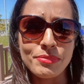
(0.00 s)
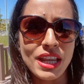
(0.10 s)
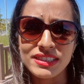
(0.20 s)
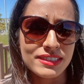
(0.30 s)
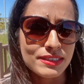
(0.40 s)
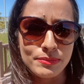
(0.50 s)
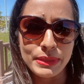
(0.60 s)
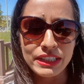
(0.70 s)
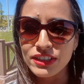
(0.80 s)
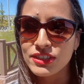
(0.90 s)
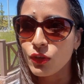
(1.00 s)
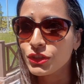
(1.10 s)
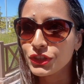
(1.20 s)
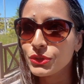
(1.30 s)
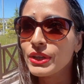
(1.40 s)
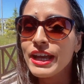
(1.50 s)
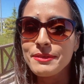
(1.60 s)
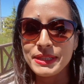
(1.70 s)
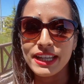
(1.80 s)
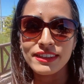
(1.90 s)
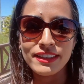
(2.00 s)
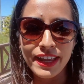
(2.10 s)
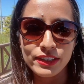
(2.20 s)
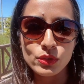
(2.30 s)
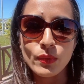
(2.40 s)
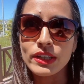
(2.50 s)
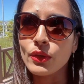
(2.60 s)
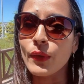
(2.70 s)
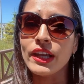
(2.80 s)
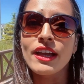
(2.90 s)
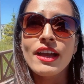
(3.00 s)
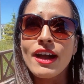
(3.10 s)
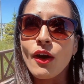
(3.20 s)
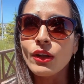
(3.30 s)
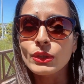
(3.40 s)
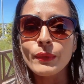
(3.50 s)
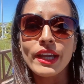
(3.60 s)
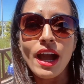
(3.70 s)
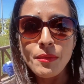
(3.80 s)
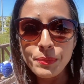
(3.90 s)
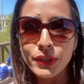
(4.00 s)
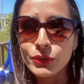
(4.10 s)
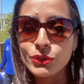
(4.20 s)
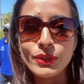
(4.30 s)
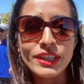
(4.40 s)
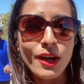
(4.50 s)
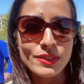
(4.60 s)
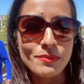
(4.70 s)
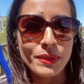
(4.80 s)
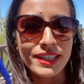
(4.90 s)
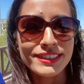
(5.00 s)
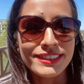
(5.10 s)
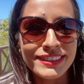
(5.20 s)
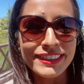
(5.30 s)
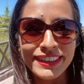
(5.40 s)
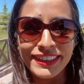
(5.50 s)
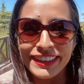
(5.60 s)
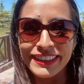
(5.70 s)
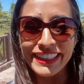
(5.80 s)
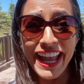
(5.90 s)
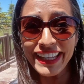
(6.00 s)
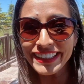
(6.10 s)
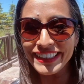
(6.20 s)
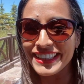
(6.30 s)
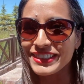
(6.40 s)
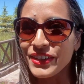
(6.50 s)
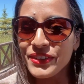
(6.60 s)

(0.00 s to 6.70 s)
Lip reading: plus meters altitude, taking the next one going all the way up to 3000 plus. Yay! Let's go!